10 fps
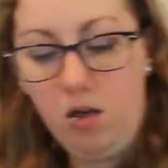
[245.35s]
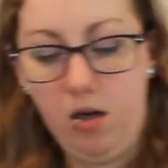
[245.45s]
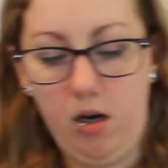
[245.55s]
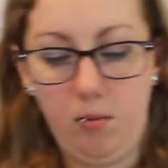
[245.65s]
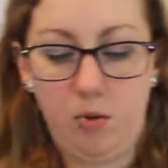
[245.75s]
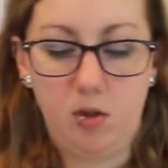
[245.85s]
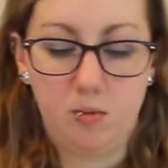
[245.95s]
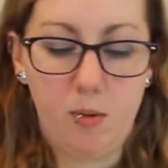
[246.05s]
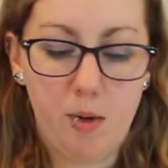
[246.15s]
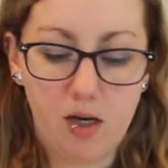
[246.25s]
Alright, I'm gonna
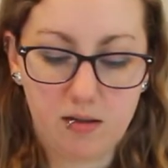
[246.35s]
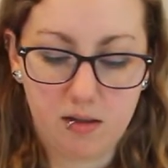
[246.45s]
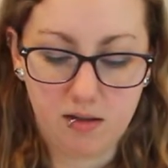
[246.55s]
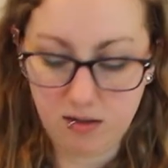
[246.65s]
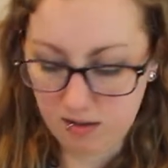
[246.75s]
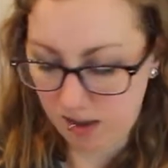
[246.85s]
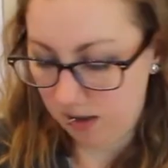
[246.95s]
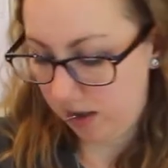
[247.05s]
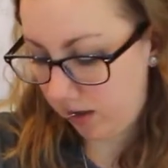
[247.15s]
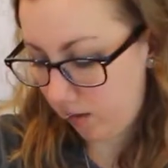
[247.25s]
close my box because it's
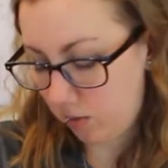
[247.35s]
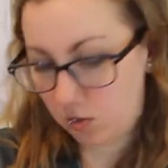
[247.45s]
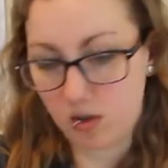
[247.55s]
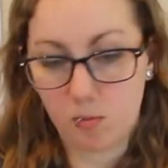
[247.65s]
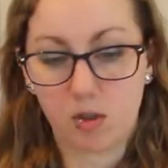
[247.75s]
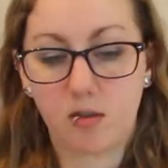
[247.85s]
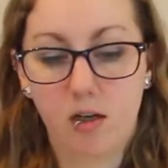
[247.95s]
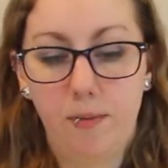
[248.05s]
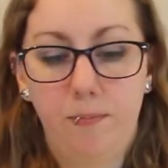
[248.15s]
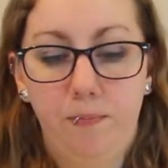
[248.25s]
getting like little stress marks on it.